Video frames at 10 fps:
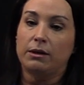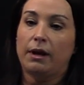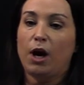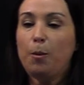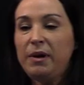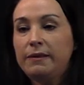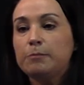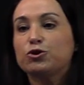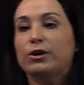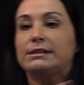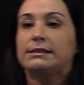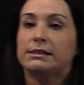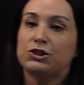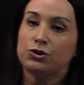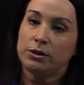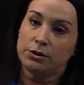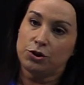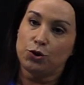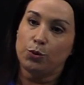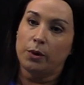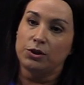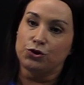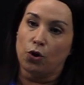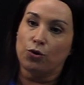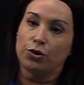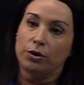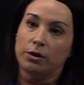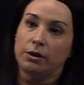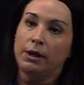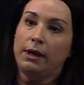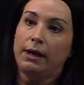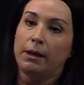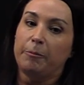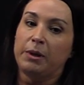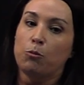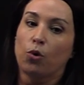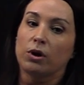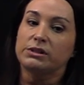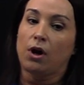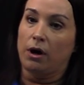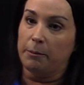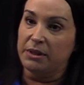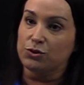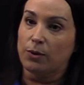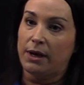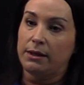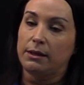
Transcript: helping them transition to adulthood and be more autonomous, right?